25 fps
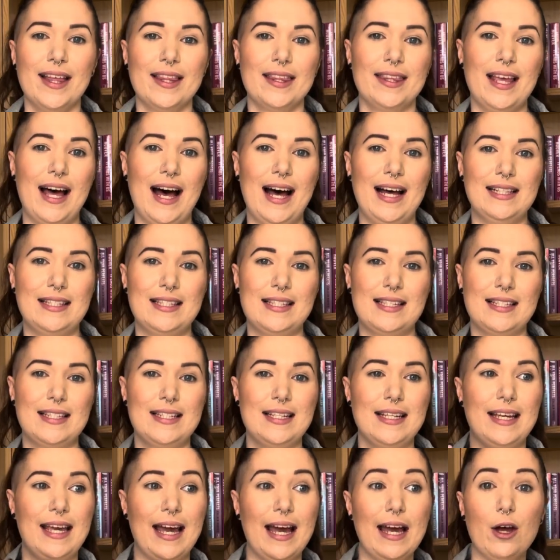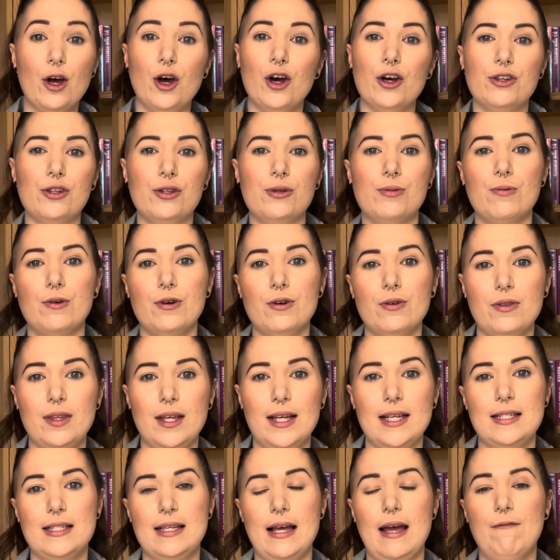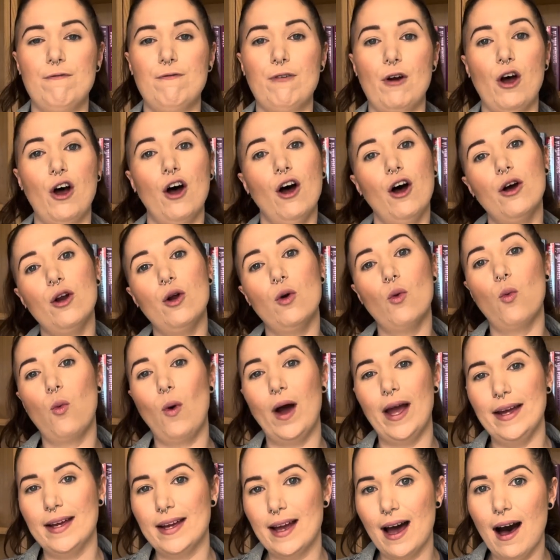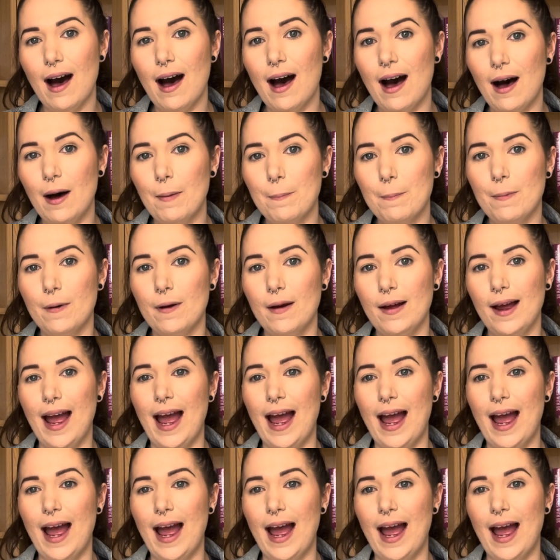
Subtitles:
that to get her through this and for her to wake up